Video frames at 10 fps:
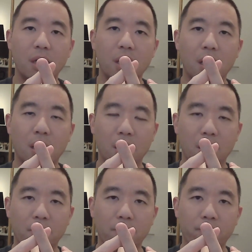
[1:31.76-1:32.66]

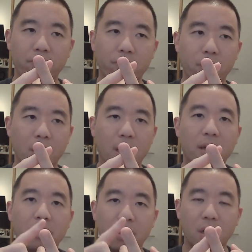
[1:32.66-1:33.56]

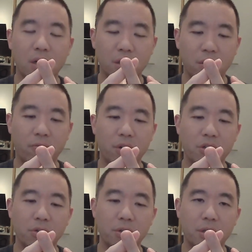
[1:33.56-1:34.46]
that could cause
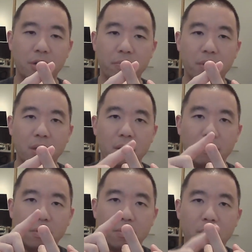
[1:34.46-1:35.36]
differential settlement
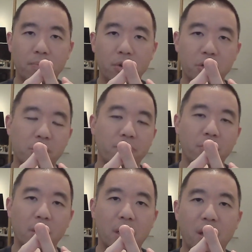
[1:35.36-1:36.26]
if you put a
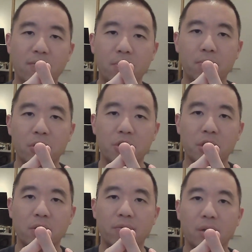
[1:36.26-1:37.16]
really heavy
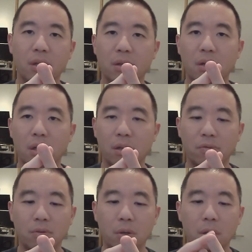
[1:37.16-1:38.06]
bookshelf on the
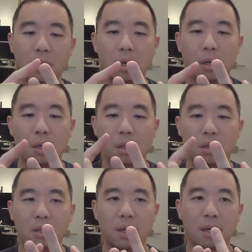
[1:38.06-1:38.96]
floor.
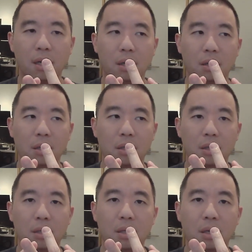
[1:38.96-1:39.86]
The second
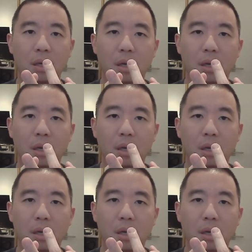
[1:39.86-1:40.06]
is